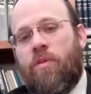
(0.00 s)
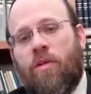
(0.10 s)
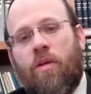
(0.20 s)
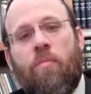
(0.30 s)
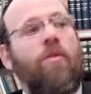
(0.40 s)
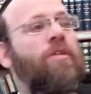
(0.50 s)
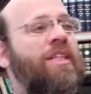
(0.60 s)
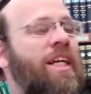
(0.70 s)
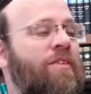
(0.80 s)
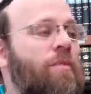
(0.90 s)
Gemara
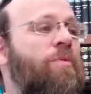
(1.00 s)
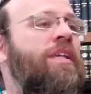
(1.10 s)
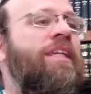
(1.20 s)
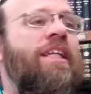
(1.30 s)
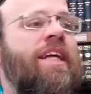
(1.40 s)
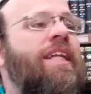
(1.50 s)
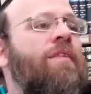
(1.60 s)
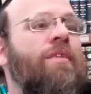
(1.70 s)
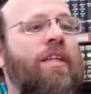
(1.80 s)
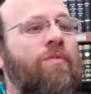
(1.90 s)
says, if a person sees that he's
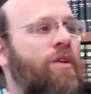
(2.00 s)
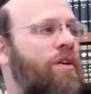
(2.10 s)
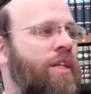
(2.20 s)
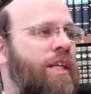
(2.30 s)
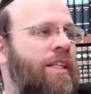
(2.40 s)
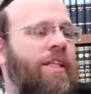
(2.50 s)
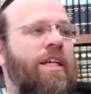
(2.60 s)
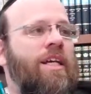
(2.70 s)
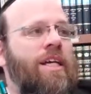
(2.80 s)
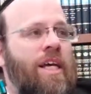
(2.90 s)
having difficulties,
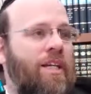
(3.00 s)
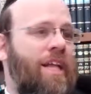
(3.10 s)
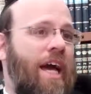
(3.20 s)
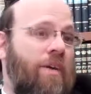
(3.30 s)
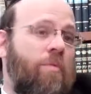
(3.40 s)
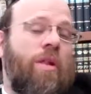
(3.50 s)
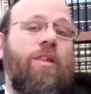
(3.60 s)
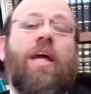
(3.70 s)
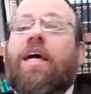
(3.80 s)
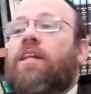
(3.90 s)
he should
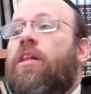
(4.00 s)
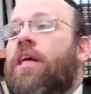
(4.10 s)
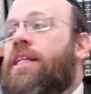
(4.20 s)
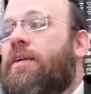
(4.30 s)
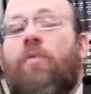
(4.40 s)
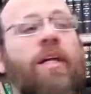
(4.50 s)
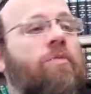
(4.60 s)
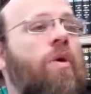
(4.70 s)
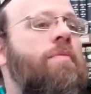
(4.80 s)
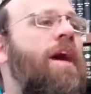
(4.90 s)
analyze their ways.
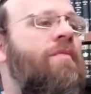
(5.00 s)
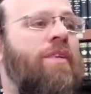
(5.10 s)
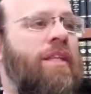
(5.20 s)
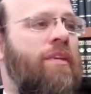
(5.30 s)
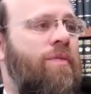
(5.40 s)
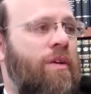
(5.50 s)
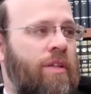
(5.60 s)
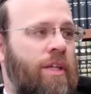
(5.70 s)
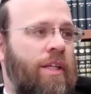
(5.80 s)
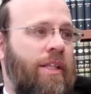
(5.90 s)
Why am I having the
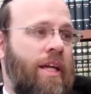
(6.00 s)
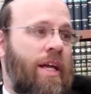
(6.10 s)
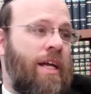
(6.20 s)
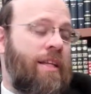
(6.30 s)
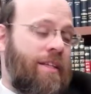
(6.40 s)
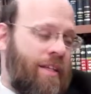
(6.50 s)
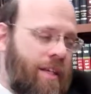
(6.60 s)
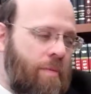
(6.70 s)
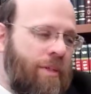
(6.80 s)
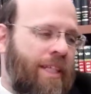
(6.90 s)
difficulties? And the
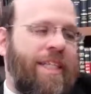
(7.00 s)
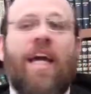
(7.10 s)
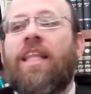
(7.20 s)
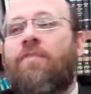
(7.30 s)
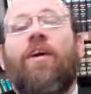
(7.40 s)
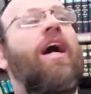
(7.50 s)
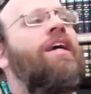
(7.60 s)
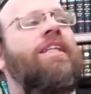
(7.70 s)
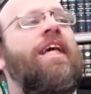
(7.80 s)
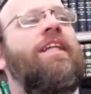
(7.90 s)
Gemara says at the end, if a
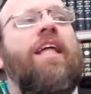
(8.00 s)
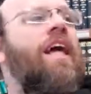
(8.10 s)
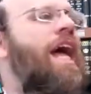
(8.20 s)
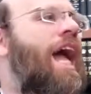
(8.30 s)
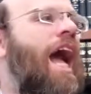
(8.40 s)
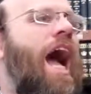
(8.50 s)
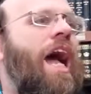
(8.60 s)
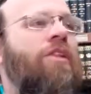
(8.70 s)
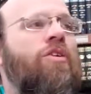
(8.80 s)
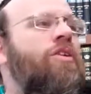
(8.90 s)
guy says,
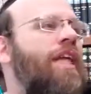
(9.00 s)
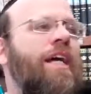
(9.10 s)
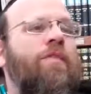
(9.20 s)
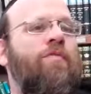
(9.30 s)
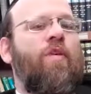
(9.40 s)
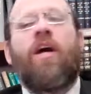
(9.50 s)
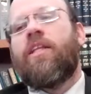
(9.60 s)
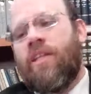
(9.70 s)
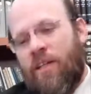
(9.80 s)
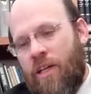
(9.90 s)
I looked, I didn't
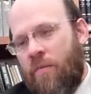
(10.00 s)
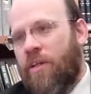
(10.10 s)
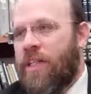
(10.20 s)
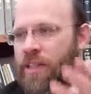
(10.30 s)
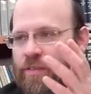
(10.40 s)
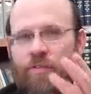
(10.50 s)
find, so the Gemara says,